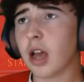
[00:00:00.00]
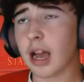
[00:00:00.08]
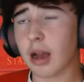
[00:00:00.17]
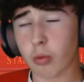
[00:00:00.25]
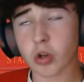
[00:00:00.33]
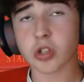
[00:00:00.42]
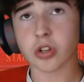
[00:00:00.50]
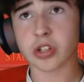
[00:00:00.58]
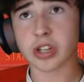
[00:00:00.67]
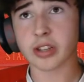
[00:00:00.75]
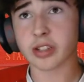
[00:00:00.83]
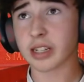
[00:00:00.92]
I was going to
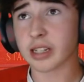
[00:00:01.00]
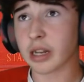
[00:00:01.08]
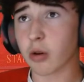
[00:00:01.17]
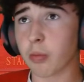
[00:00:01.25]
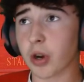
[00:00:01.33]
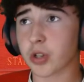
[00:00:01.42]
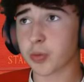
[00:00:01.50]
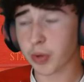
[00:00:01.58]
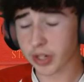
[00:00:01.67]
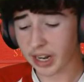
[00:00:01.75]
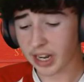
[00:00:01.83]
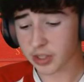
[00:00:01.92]
say there's still in our box, but
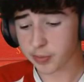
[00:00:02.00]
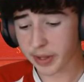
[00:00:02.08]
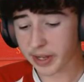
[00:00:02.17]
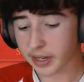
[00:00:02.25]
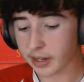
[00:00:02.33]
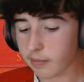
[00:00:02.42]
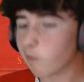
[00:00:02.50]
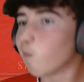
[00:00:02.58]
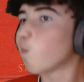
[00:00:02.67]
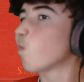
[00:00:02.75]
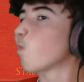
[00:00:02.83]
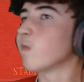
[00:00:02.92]
it has been
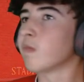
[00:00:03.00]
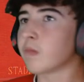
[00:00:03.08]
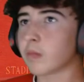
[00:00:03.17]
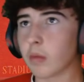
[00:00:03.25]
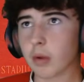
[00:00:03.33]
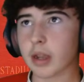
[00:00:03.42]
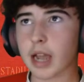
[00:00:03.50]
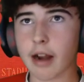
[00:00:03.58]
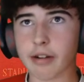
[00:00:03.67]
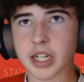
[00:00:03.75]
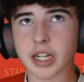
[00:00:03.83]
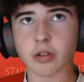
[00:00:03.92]

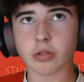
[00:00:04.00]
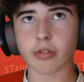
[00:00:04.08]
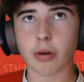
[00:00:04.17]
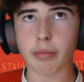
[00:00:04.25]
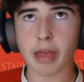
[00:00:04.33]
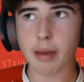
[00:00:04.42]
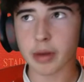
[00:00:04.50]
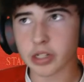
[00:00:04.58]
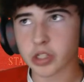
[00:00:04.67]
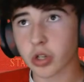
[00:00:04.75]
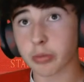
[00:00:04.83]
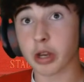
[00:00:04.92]
carried out from them, and
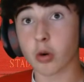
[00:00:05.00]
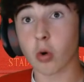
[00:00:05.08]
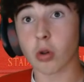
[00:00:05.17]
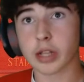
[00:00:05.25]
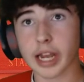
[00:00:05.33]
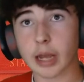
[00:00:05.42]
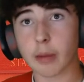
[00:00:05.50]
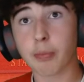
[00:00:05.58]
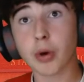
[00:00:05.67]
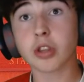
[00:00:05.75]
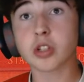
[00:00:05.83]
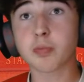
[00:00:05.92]
it's going to be a goal kick.
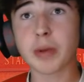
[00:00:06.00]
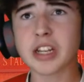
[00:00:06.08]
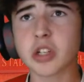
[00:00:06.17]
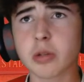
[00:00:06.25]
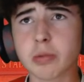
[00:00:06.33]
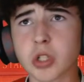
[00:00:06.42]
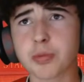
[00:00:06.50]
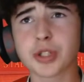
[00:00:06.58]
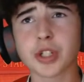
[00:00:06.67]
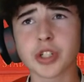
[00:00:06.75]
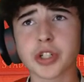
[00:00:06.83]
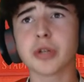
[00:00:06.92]
But there's been some
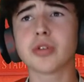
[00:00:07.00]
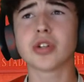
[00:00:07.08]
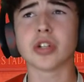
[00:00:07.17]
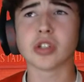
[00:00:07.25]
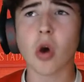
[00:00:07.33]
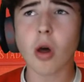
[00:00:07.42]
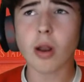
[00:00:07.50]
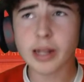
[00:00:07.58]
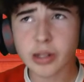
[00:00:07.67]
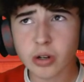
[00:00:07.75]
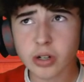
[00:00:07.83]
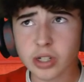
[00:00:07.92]
substitutions. Ollie
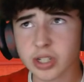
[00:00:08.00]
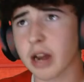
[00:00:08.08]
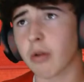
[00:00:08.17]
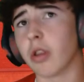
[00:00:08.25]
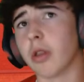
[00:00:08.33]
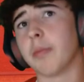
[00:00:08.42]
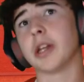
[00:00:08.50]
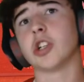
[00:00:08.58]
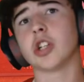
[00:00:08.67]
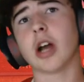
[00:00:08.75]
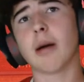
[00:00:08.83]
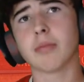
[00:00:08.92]
Younger's now on the
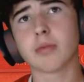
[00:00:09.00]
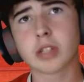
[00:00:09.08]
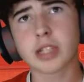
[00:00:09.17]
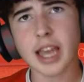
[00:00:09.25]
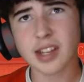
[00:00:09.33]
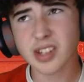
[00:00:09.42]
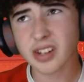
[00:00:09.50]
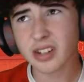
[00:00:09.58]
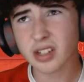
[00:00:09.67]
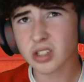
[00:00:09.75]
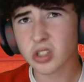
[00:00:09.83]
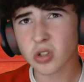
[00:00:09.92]
pitch. I'm
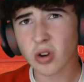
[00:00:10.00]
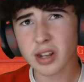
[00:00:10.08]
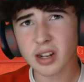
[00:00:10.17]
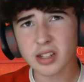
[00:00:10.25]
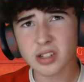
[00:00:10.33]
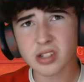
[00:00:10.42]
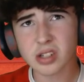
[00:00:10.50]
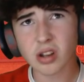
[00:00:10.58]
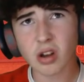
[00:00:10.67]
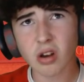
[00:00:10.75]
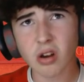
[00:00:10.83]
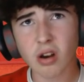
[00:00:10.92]
guessing Doyle is
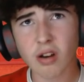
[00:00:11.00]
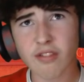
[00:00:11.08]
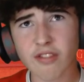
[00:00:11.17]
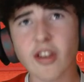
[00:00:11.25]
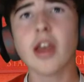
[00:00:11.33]
off.